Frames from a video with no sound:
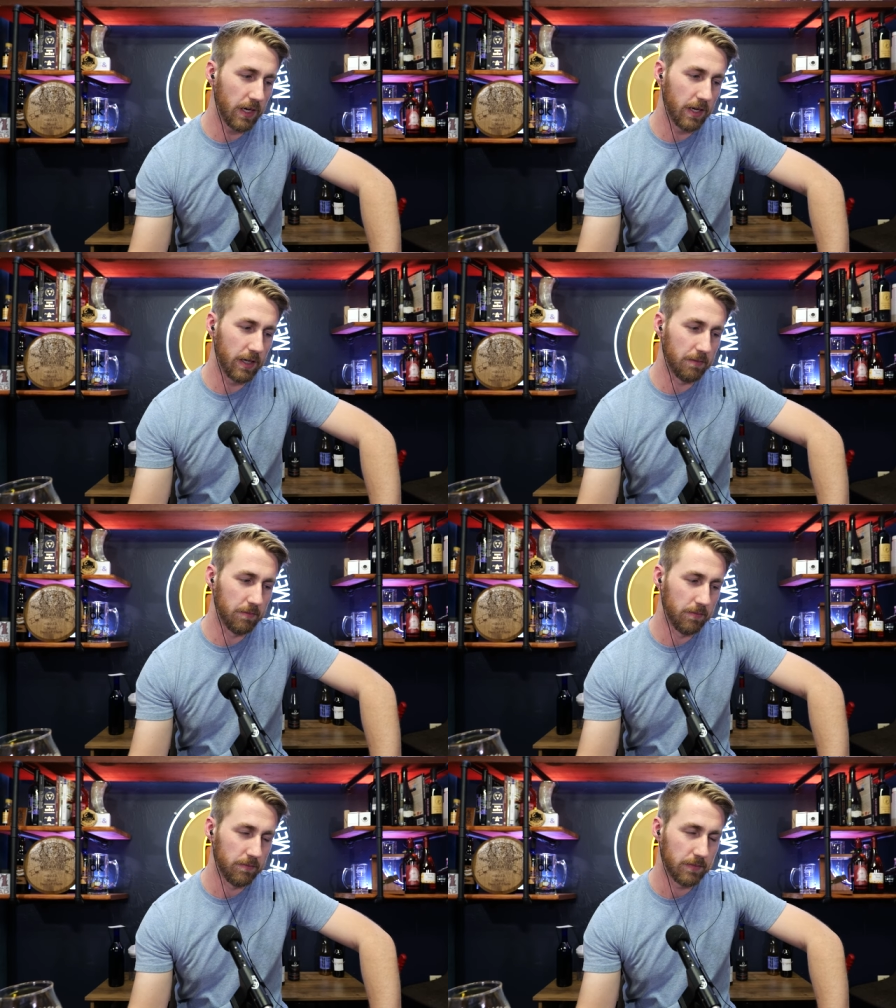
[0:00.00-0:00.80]

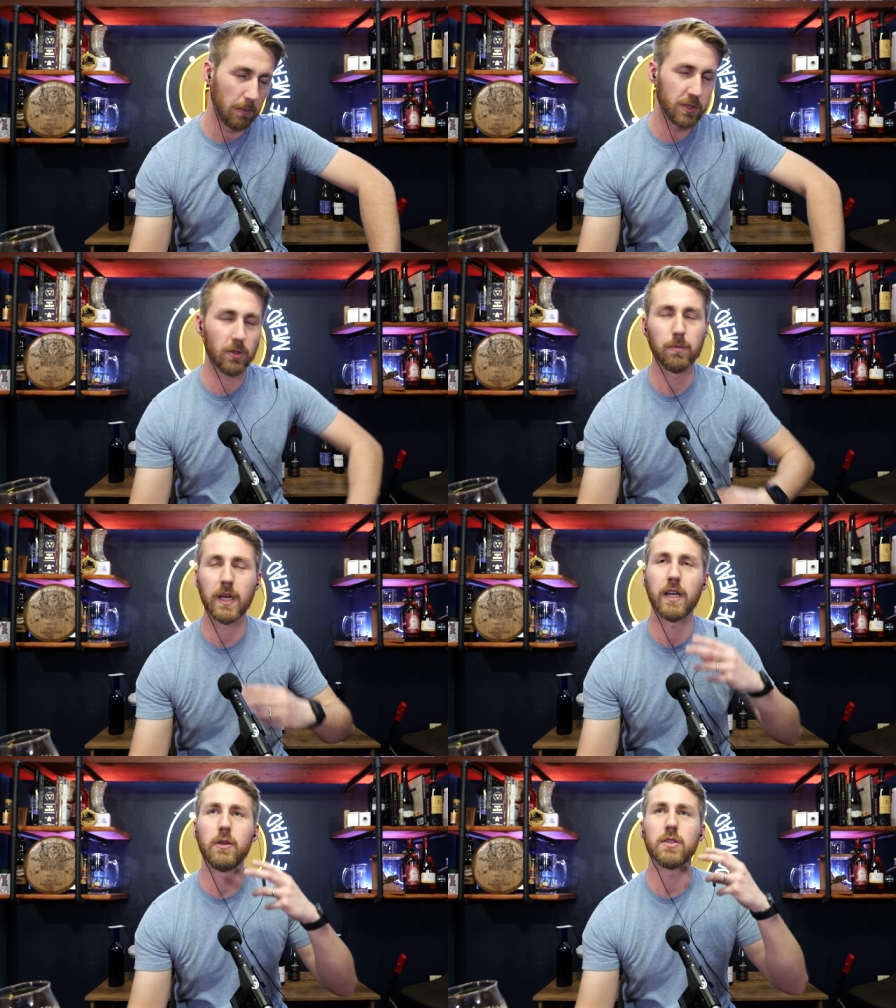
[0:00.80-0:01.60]
I'm still
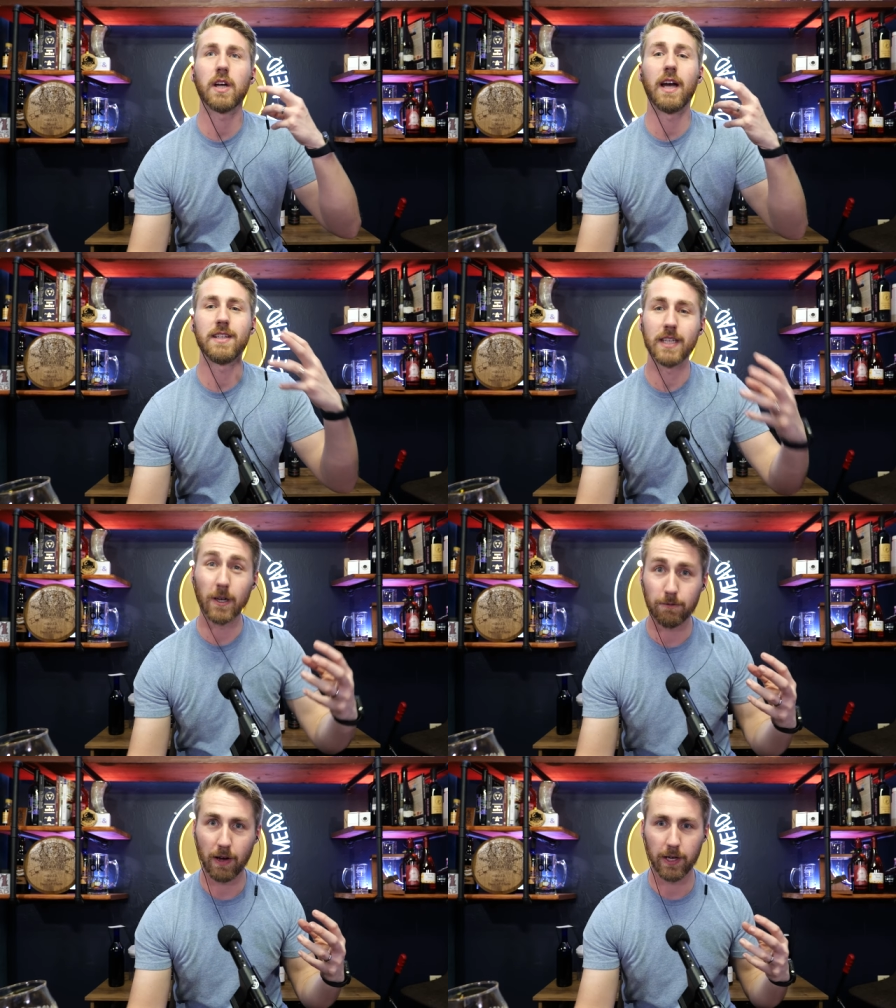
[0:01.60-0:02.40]
getting used to
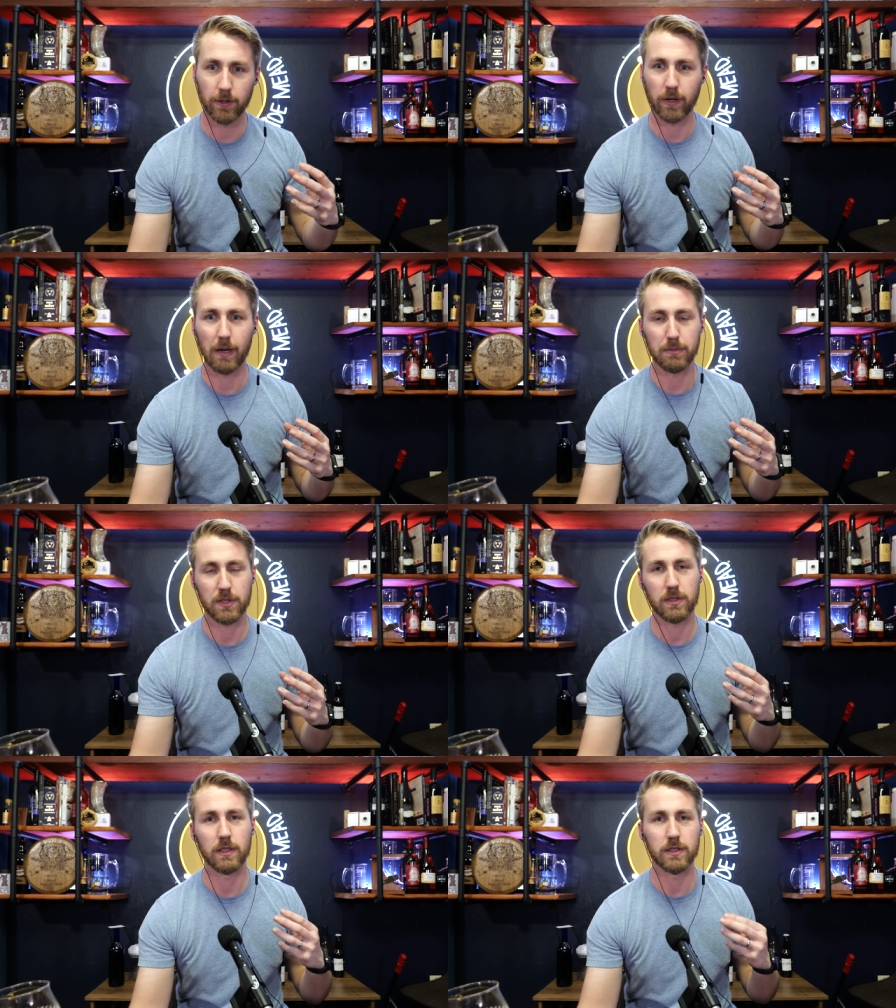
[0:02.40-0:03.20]
identifying
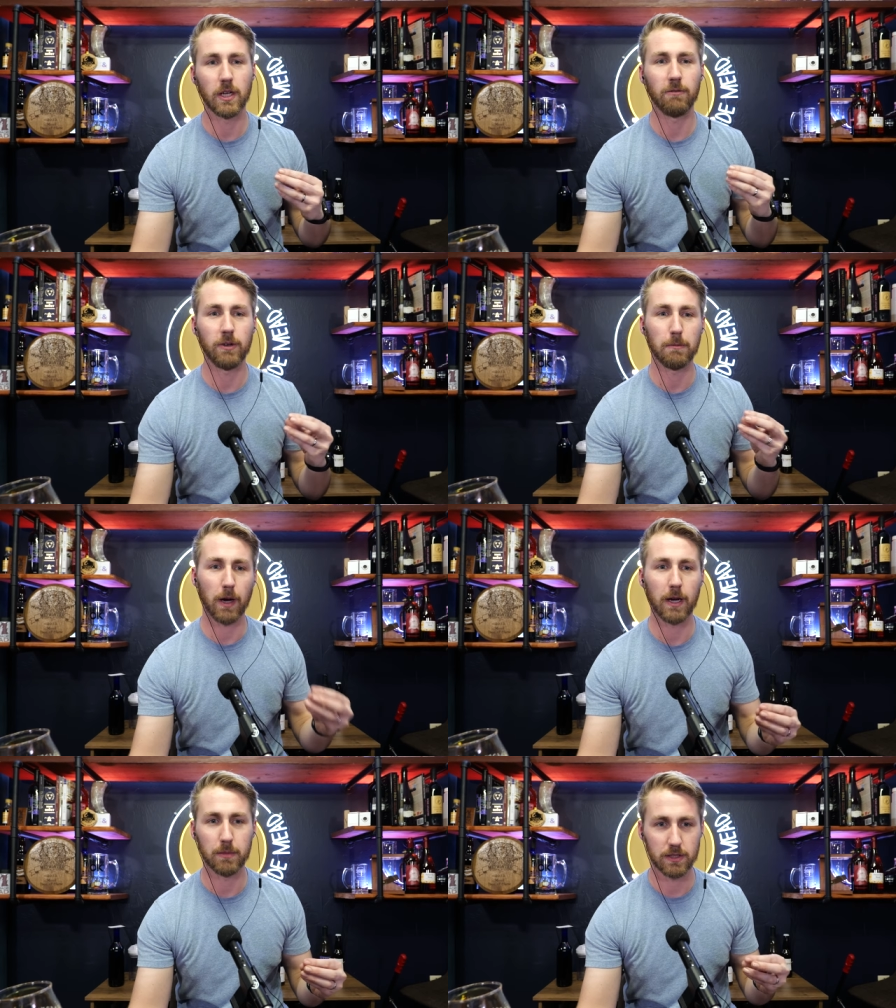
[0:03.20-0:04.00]
grapes and stuff in
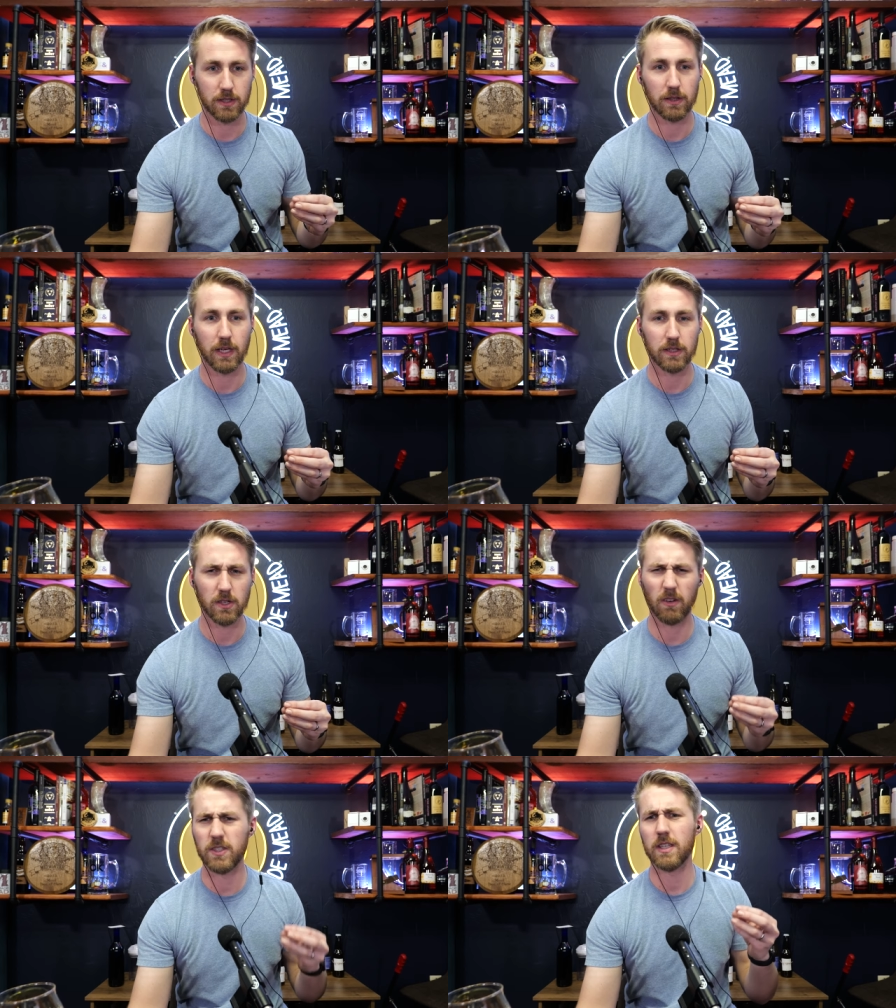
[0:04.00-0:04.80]
pyments and things.
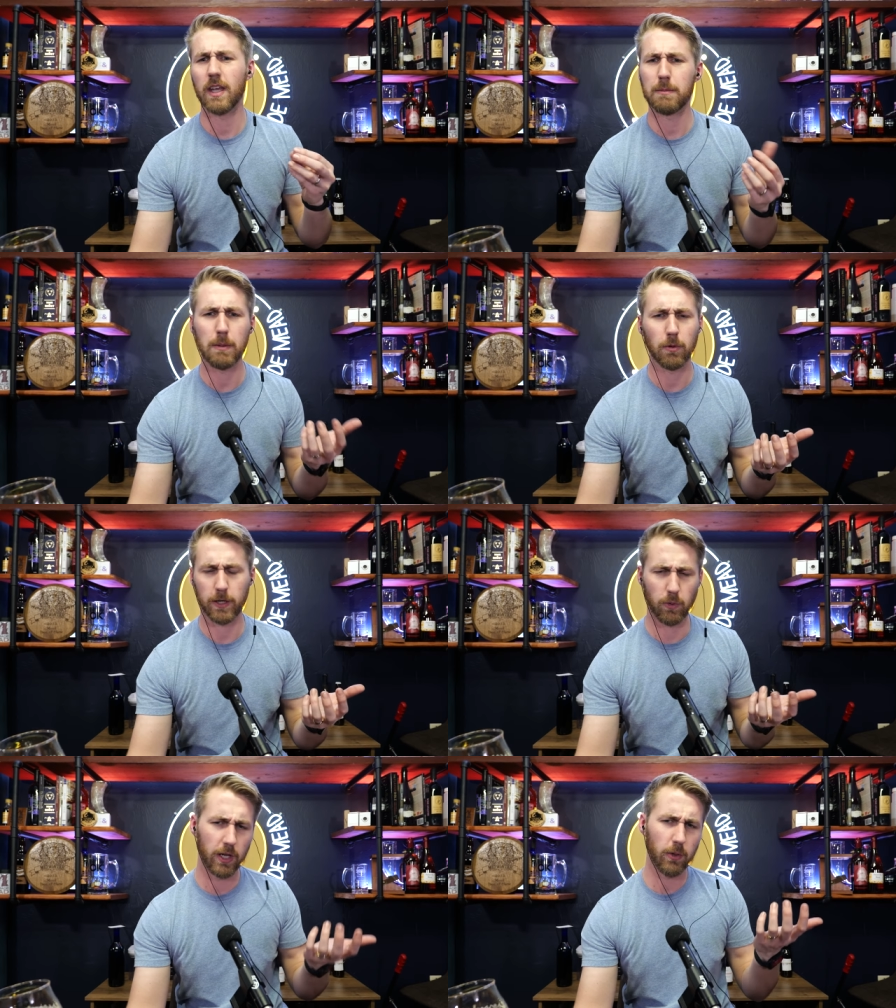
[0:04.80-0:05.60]
And obviously like people are
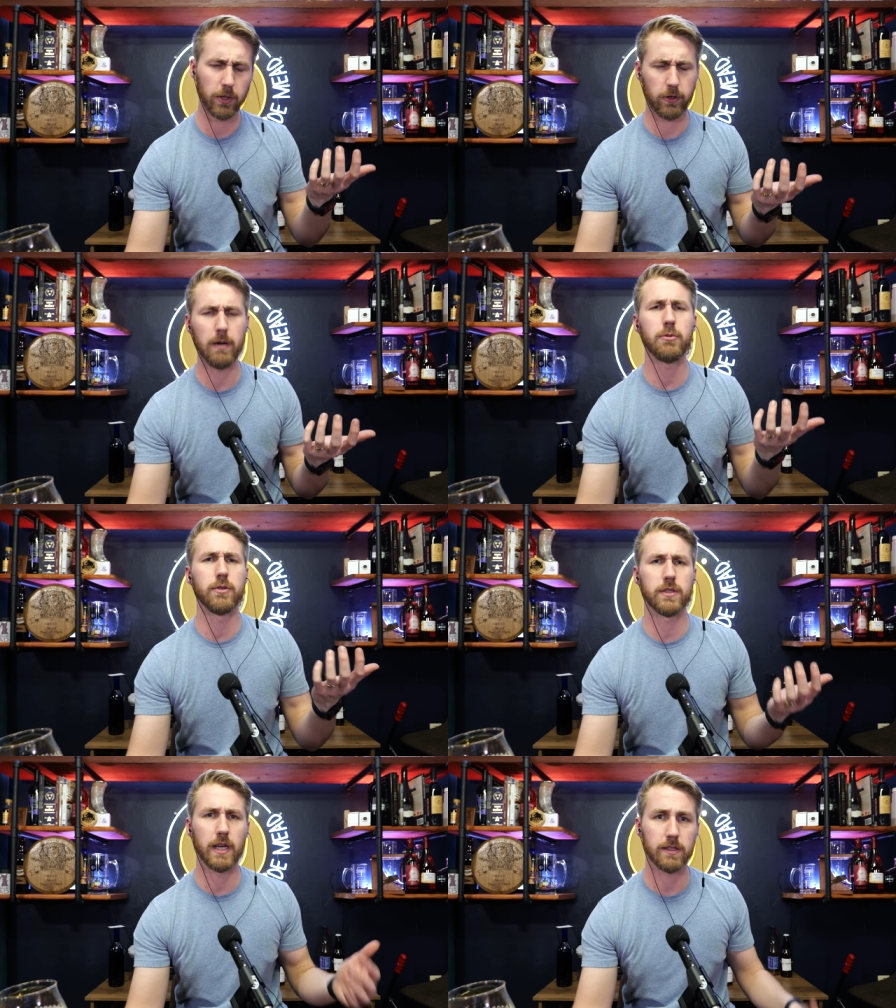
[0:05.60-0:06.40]
like, well, I know what grape
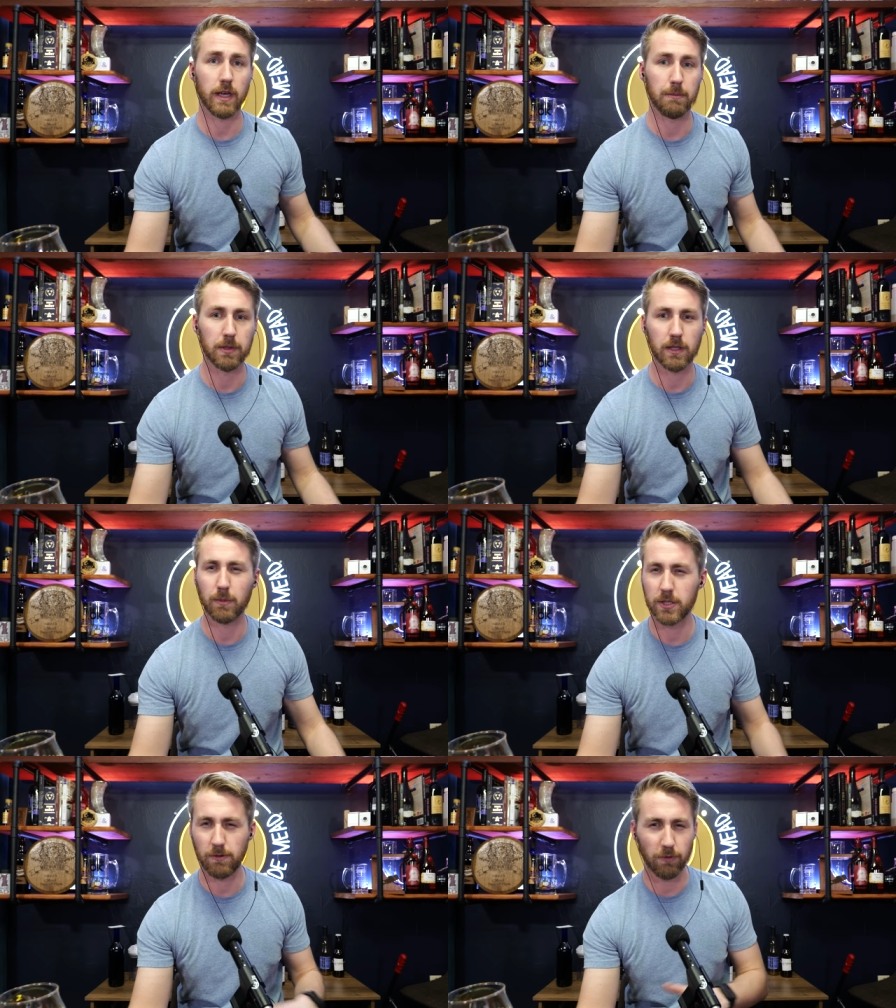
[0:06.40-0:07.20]
juice tastes like, but
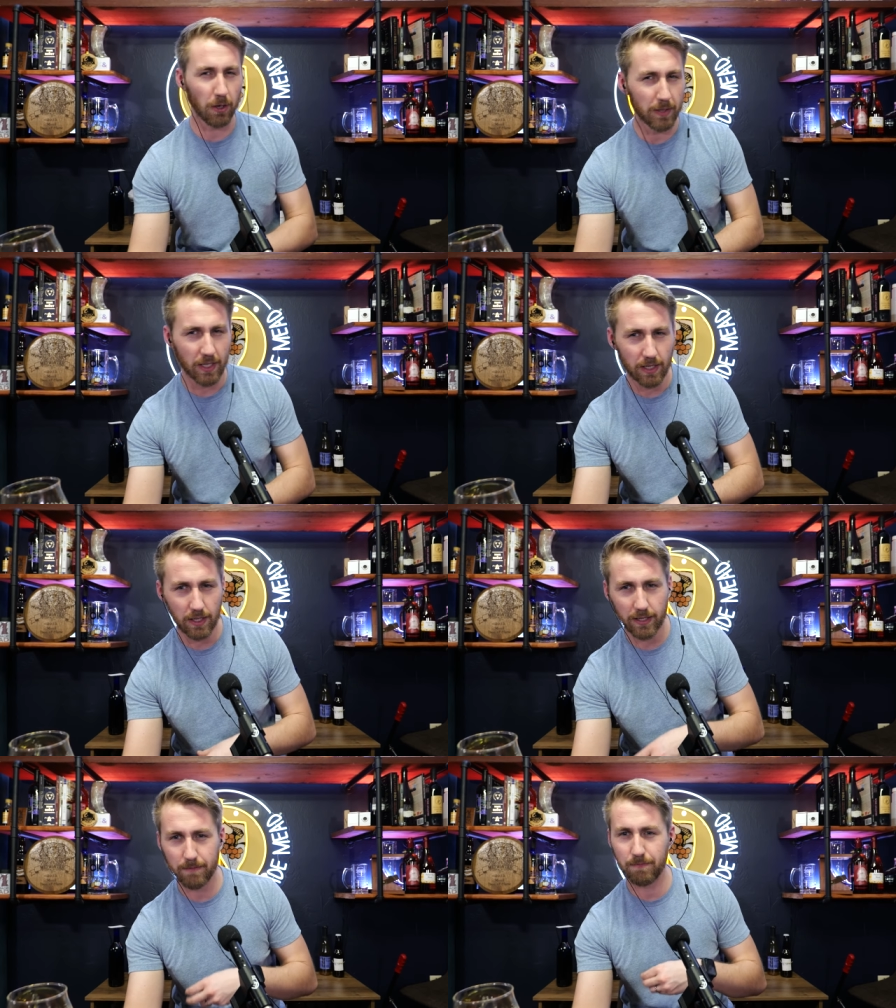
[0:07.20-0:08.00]
then once you ferment
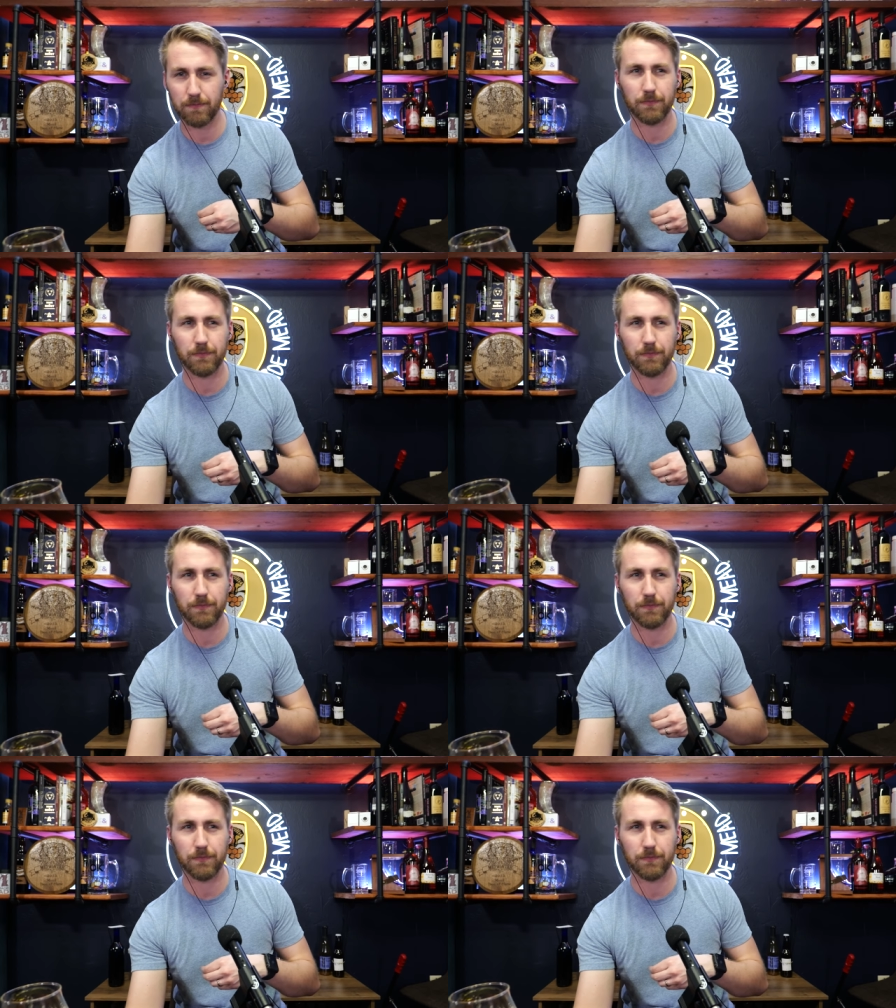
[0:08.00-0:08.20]
it,